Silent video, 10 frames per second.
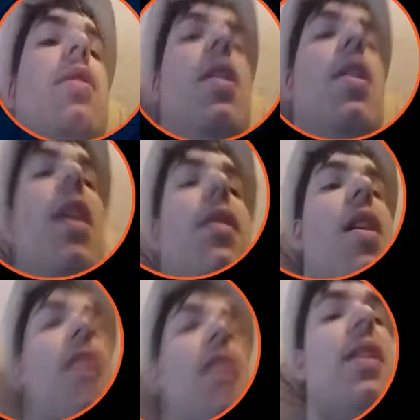unlocked
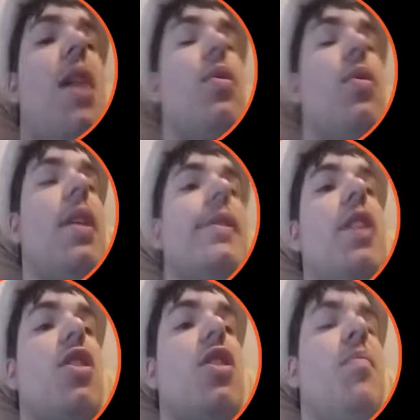that one. That's actually a
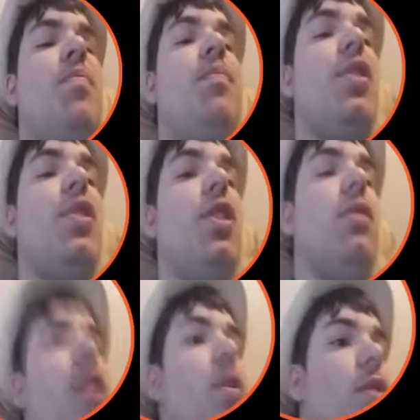pretty good looking
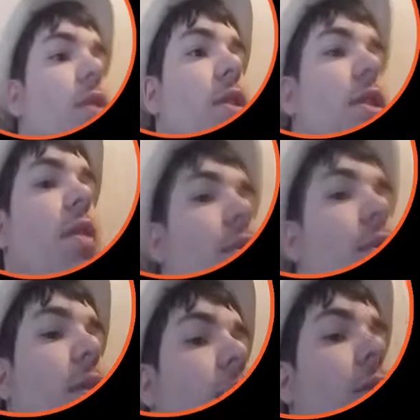one, so I'm gonna
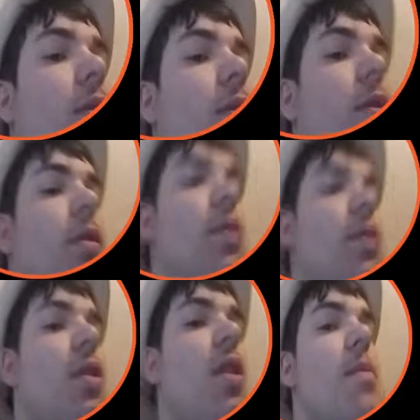I'm
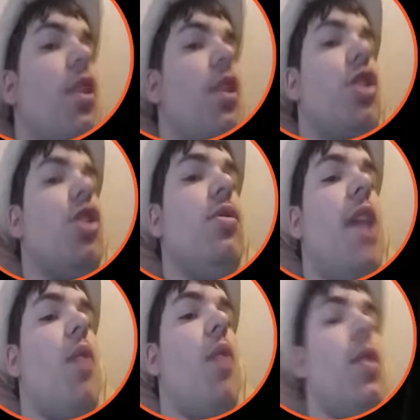gonna choose that
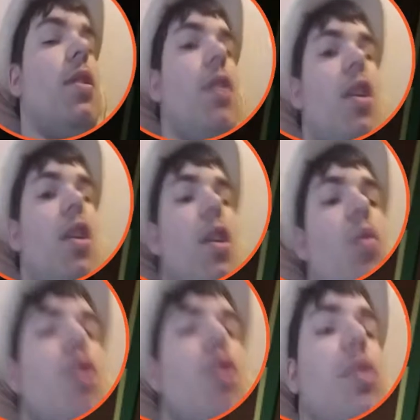one.
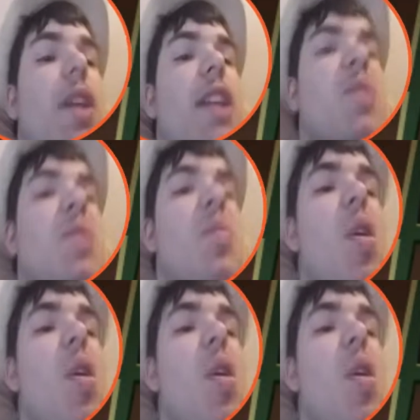Wonderland's boy.